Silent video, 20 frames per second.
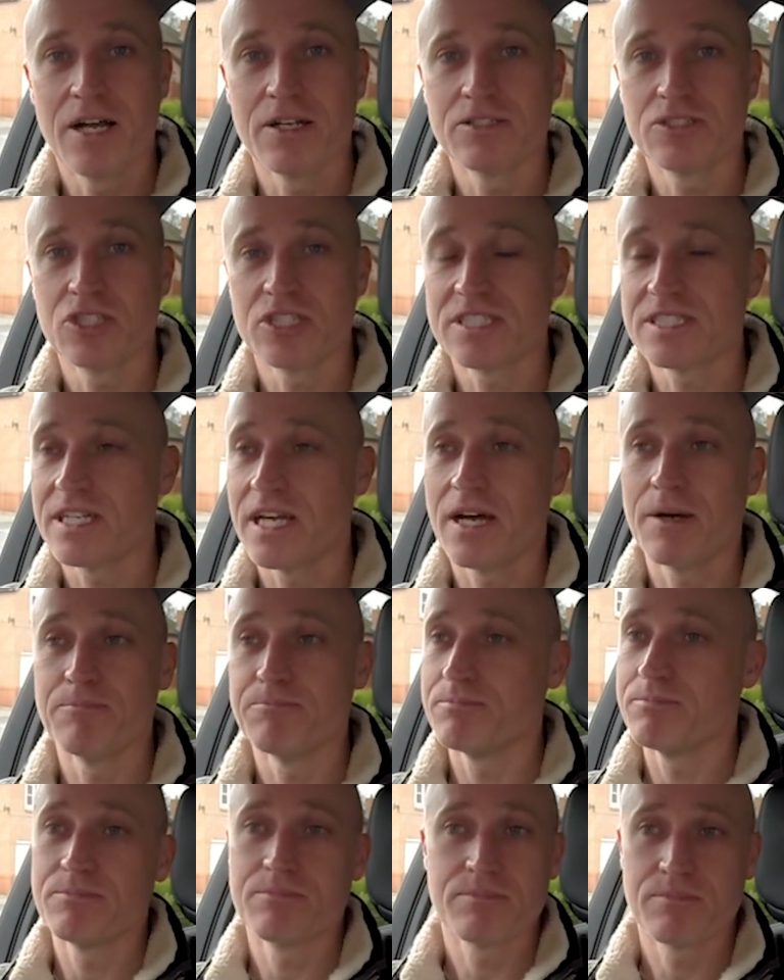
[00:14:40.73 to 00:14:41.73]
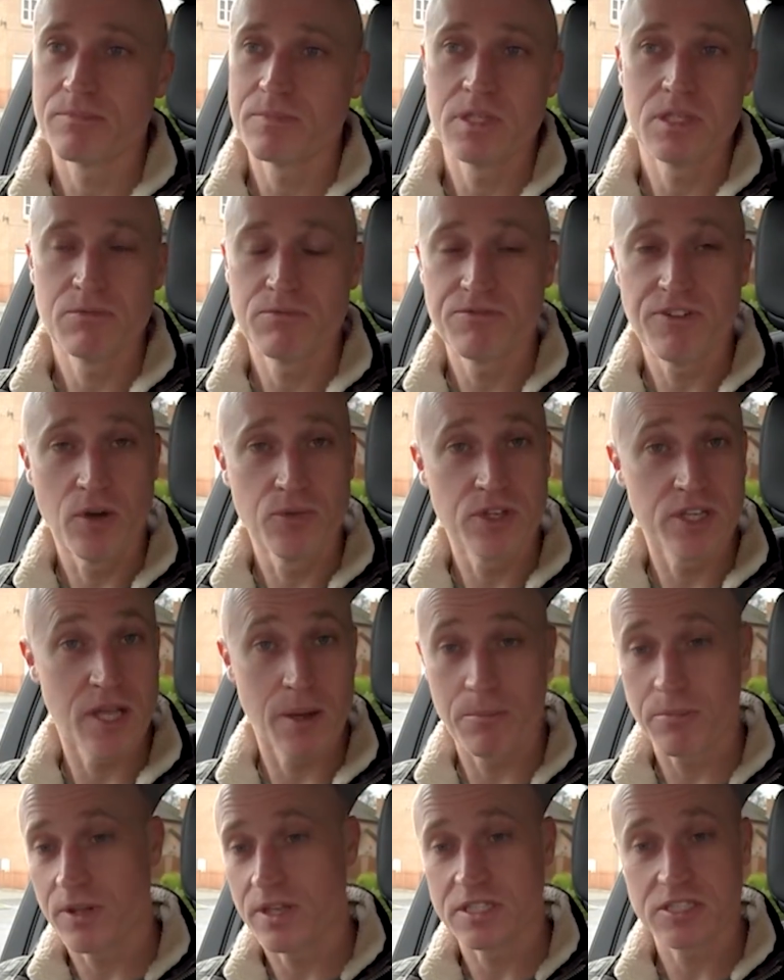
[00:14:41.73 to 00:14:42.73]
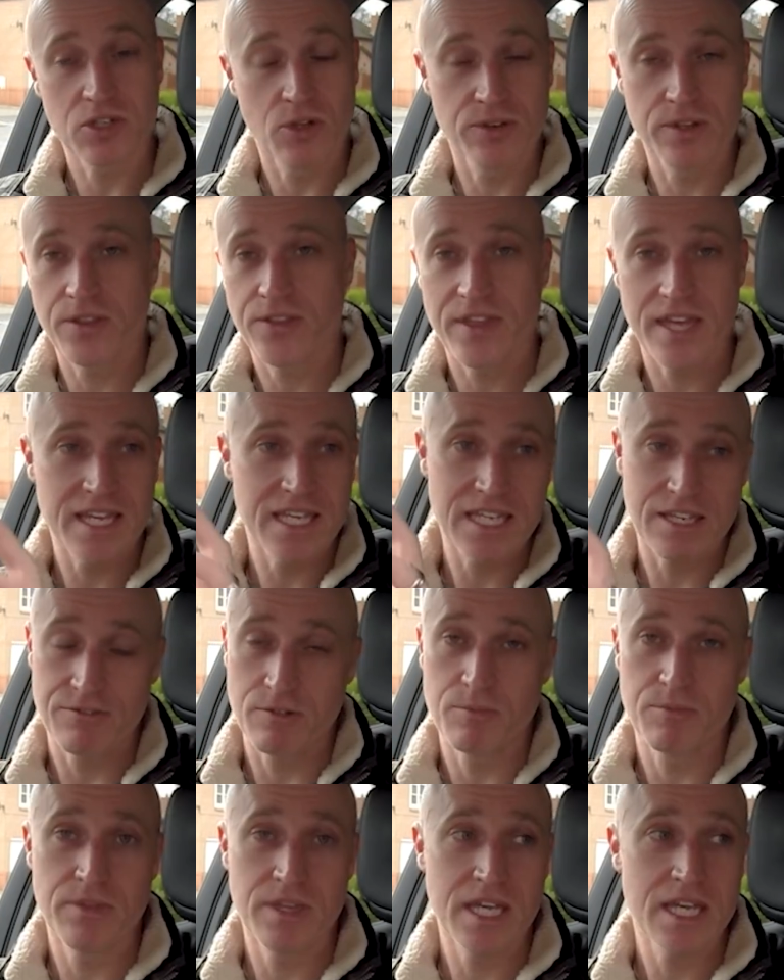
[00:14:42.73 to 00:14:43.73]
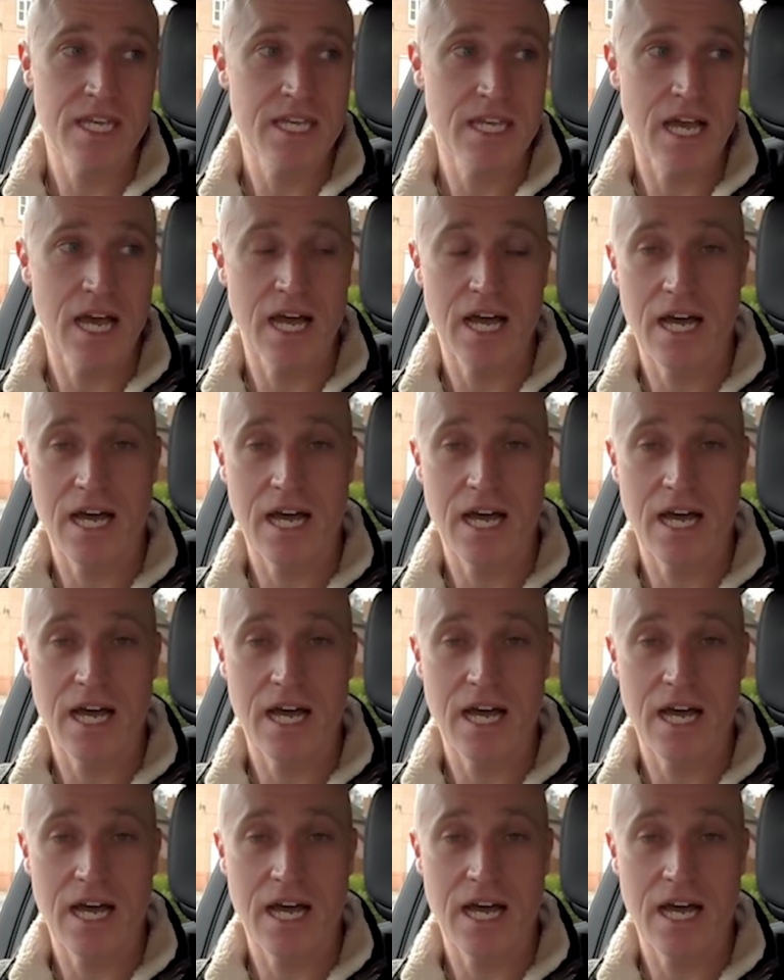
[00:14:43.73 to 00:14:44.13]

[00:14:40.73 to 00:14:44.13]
Just phone the number that's on the thing, give them the